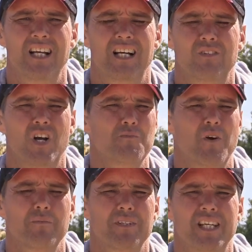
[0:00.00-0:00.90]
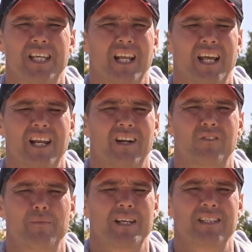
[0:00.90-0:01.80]
Rosemont in particular had a
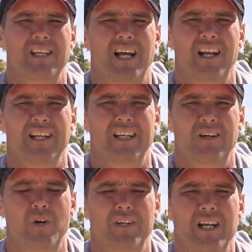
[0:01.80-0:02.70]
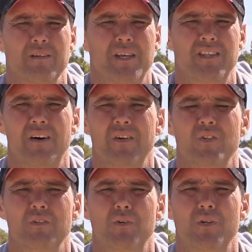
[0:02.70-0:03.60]
ripping sale, and well done to Mitho and
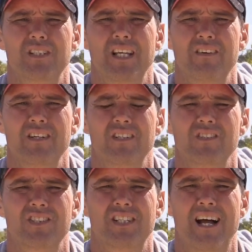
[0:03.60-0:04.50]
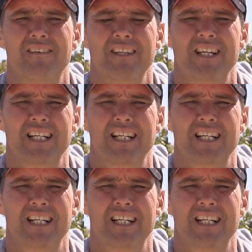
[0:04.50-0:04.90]
all the boys there and all the staff.